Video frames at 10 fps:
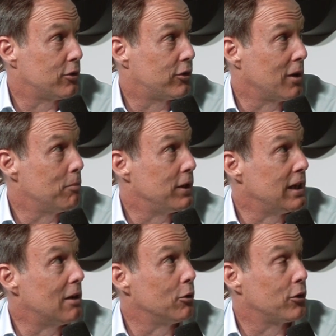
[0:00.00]

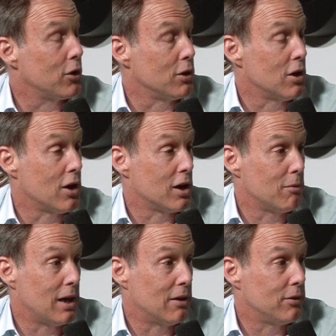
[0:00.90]
something else going on
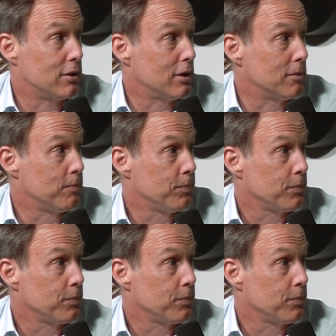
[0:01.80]
around the